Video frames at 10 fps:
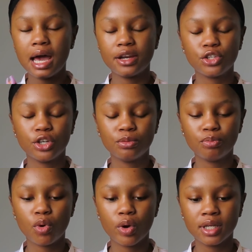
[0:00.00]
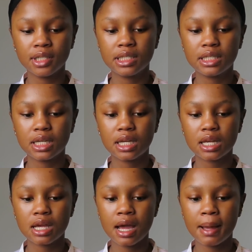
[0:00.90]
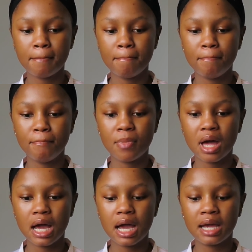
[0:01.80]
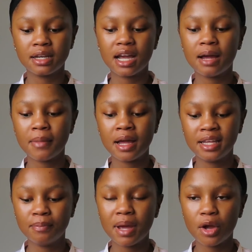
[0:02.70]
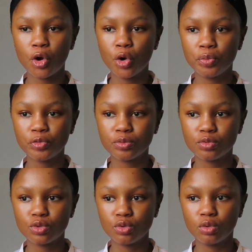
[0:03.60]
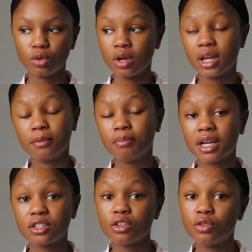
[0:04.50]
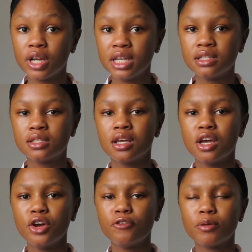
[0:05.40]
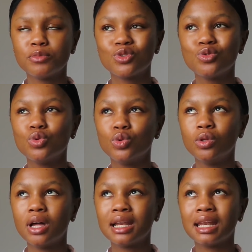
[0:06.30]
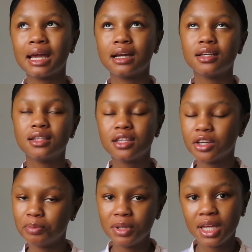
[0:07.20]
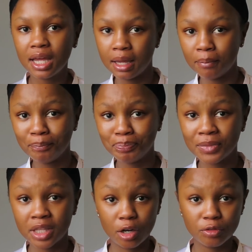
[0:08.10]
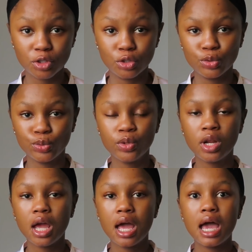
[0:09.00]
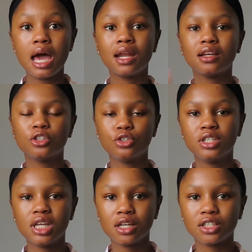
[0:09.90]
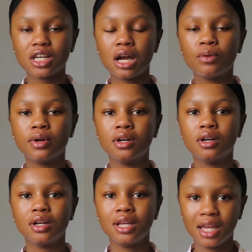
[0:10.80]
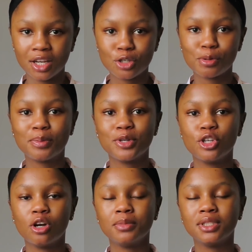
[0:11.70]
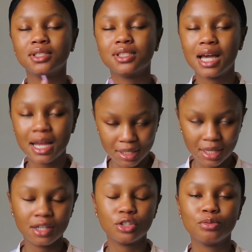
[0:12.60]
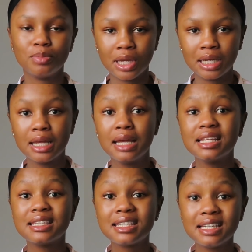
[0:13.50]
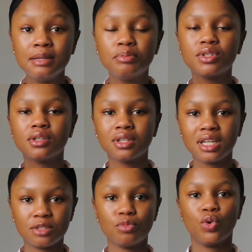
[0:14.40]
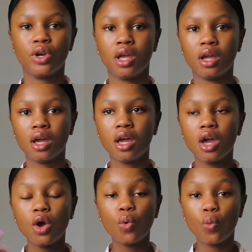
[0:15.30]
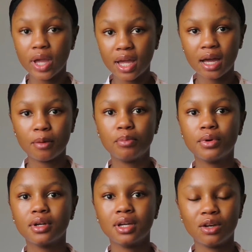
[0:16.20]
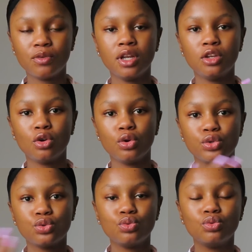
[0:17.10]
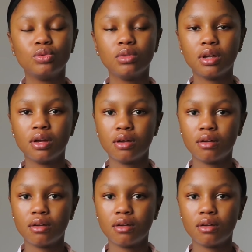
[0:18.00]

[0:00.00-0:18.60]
at a certain point. I'd get back home from school, or I get back to res from school at like 3 p.m. in the afternoon, and I'd literally take a shower, get into my pajamas, and get into bed, sleep till the next morning, wake up, get ready to go to school,